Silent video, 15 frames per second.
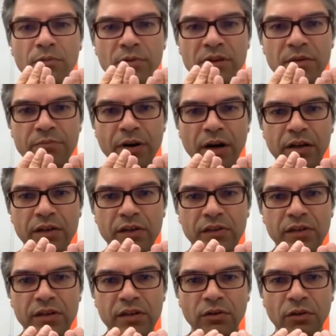With the
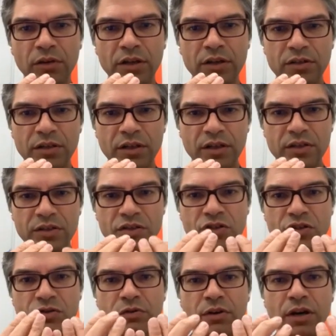pregnancy, not only do they
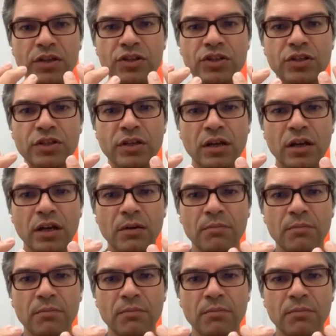stretch,